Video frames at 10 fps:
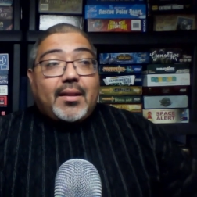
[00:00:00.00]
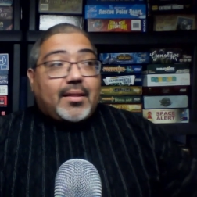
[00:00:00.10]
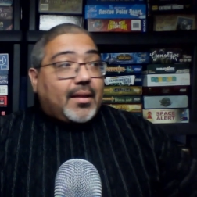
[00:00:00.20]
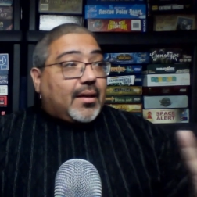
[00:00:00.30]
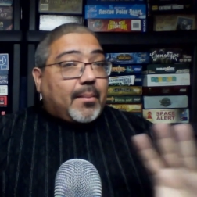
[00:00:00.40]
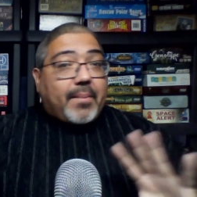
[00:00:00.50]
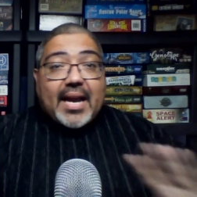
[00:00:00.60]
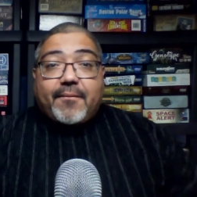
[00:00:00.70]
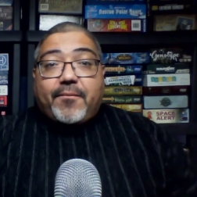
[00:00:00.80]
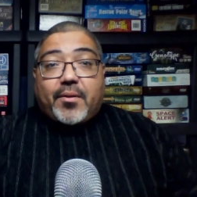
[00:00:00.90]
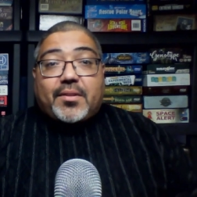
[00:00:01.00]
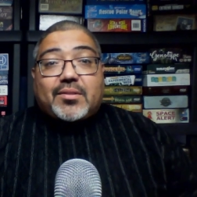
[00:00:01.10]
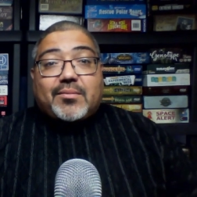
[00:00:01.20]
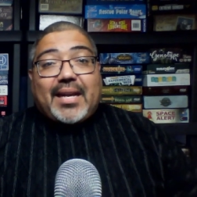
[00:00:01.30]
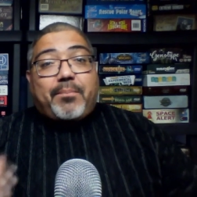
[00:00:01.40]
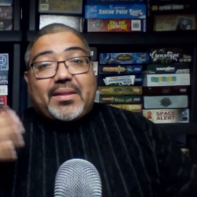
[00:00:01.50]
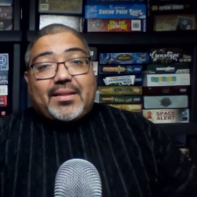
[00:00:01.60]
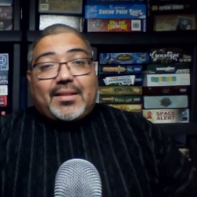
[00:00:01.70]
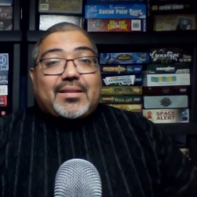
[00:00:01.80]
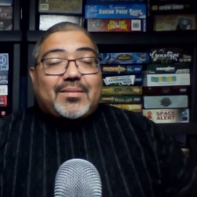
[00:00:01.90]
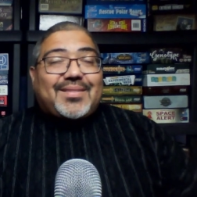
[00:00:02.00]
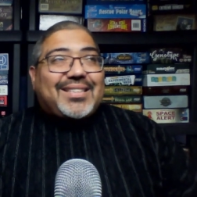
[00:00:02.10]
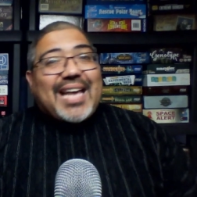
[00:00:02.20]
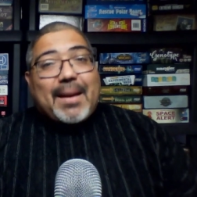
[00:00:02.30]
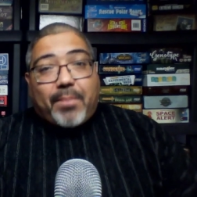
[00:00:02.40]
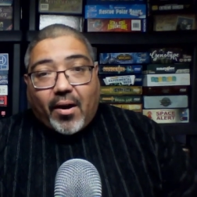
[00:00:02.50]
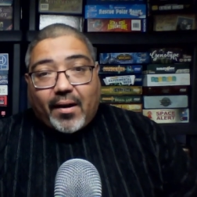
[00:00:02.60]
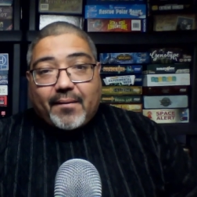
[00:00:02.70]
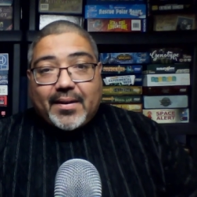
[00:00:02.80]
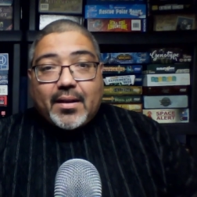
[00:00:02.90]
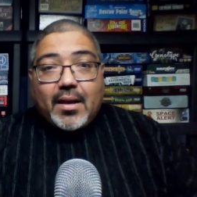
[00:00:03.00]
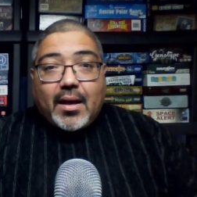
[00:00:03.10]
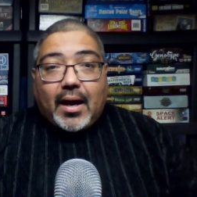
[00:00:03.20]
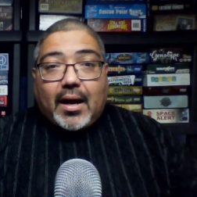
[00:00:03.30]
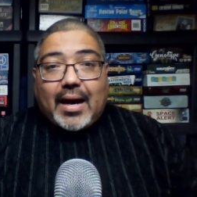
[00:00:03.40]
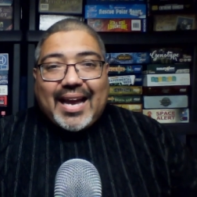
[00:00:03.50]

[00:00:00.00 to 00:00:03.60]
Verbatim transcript: The the back and forth is great, but the that part of it uh, I